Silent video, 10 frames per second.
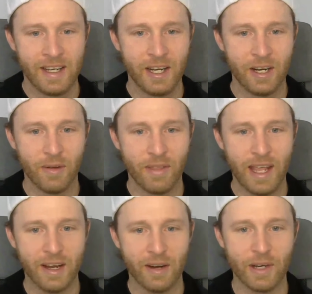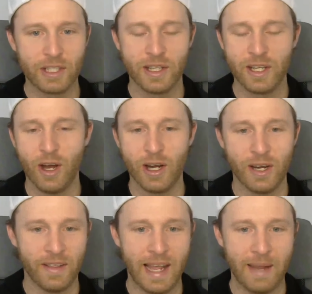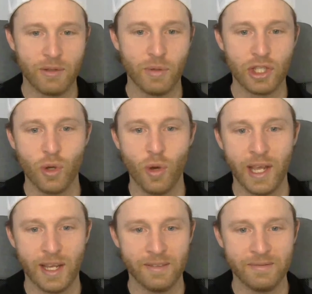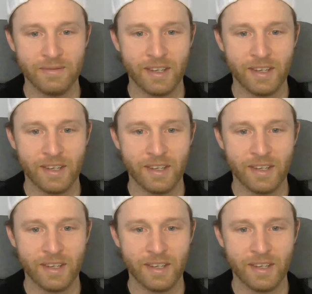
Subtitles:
they originally got into the game to enjoy it.